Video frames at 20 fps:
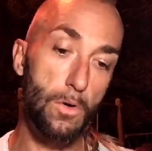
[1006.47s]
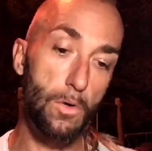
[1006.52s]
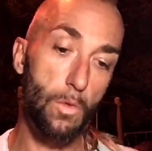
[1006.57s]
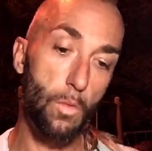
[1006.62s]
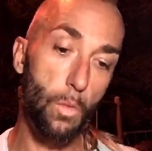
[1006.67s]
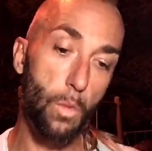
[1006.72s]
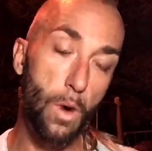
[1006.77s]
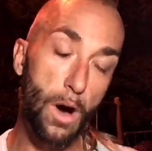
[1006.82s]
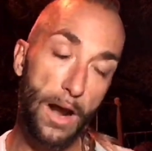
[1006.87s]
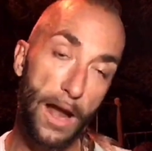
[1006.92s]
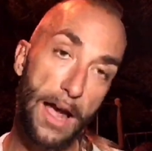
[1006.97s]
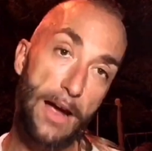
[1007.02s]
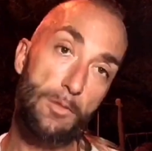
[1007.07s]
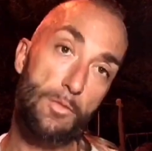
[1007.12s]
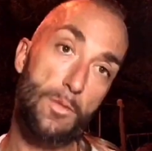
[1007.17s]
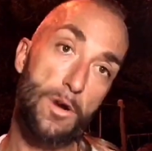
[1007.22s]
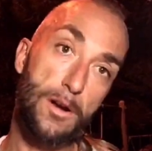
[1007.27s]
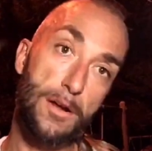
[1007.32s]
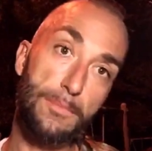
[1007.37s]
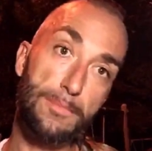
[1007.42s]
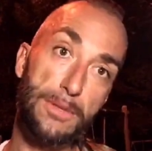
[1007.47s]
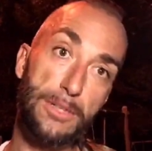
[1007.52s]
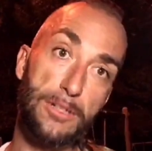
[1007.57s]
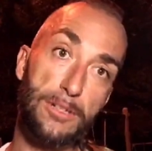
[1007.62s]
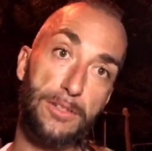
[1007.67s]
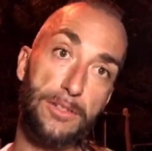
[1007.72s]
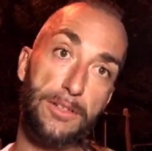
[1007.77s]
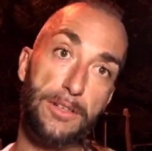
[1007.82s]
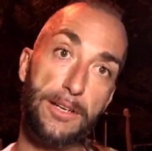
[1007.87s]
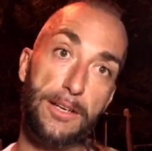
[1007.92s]
what I want to
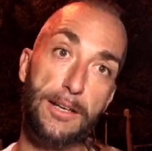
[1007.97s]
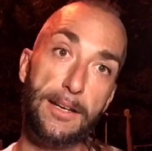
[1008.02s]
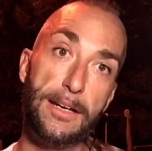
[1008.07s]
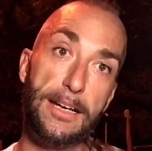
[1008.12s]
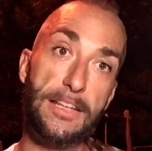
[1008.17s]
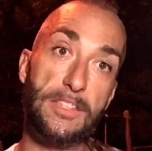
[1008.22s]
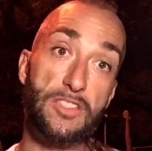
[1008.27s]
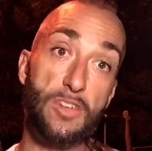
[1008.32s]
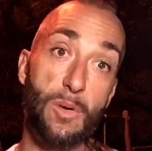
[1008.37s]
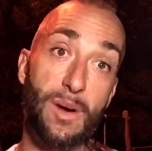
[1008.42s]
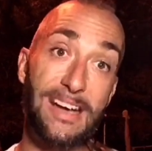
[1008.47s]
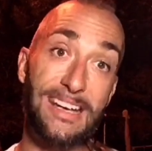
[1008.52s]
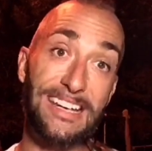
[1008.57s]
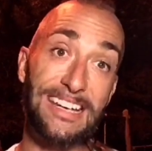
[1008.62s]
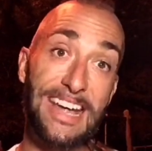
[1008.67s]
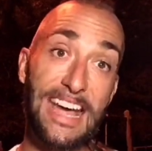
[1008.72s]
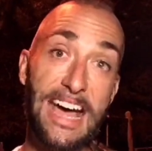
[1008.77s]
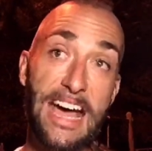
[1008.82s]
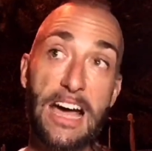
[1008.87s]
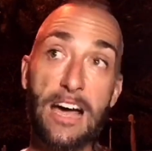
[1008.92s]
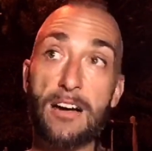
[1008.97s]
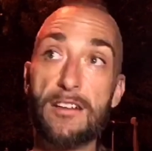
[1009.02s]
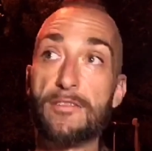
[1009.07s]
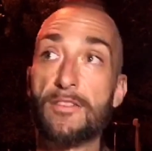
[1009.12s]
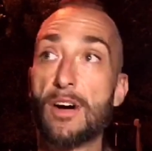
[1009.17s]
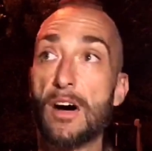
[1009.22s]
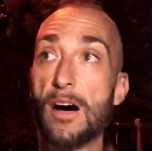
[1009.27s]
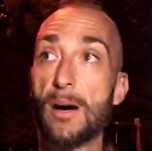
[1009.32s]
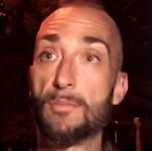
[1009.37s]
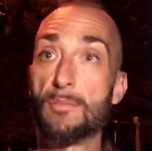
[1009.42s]
build. And so I can have
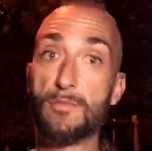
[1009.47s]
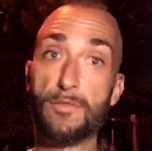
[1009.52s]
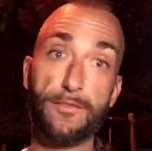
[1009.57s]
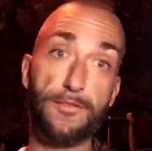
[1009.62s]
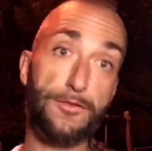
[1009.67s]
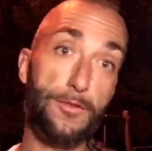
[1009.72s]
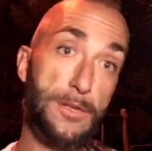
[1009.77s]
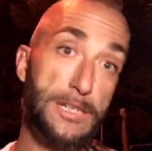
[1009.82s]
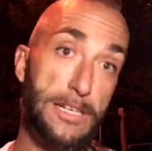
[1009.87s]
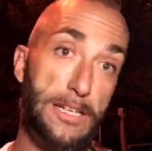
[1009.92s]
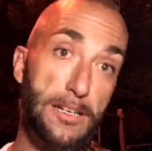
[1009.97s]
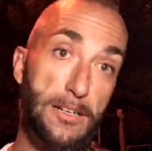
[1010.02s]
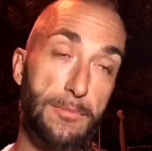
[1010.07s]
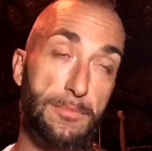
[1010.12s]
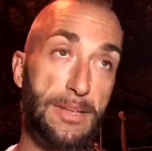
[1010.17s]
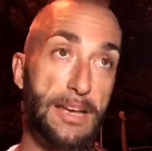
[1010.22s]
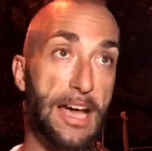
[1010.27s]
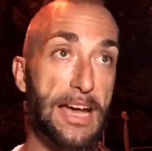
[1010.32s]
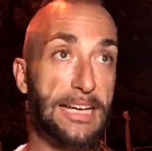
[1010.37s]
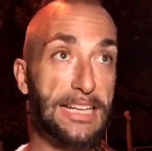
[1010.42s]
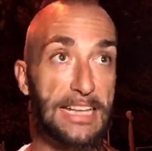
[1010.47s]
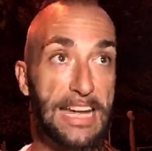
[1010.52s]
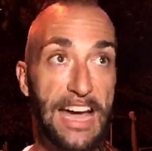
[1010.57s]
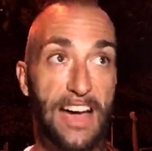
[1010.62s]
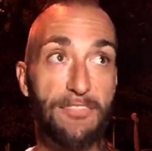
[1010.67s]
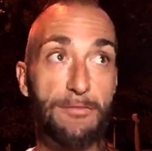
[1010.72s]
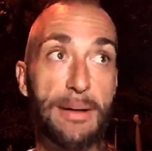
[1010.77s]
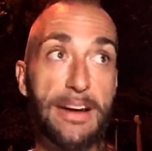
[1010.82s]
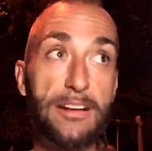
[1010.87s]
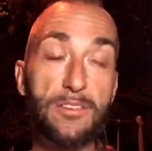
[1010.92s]
freedom, and I can
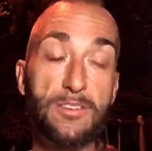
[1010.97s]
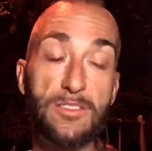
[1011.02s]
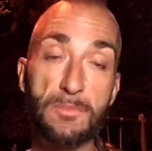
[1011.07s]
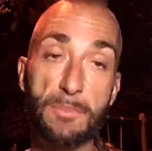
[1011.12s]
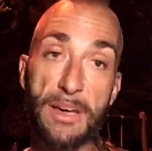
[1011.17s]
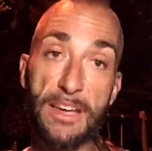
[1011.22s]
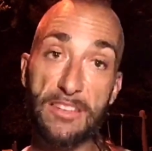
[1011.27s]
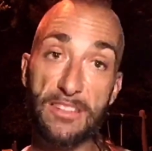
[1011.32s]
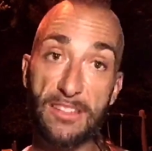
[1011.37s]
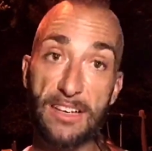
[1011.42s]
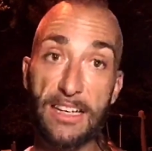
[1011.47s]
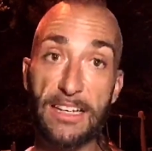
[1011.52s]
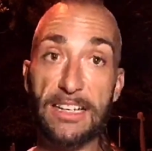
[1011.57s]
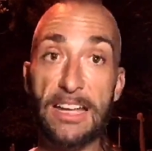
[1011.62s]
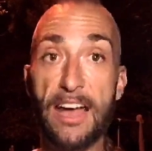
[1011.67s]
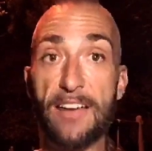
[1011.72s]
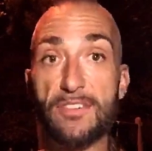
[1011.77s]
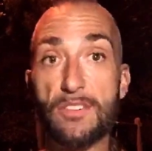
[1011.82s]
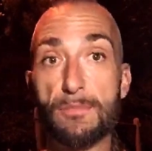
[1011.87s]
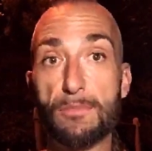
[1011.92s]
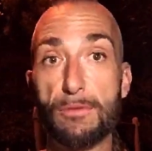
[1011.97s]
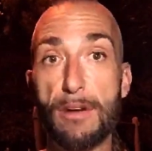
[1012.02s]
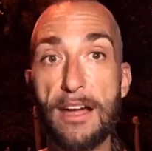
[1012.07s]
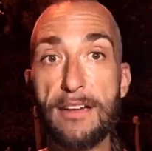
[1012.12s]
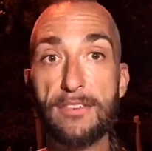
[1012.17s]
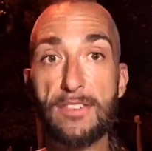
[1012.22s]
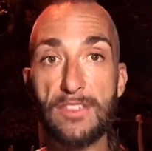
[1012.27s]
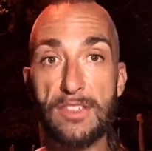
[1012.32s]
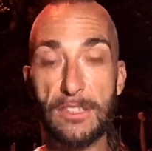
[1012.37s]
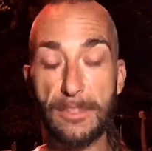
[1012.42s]
have my own space, and I can have some
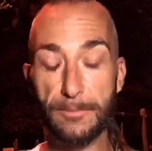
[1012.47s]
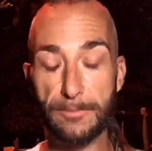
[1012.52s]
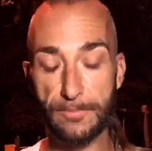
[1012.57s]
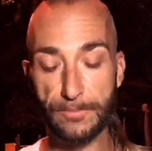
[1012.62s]
privacy.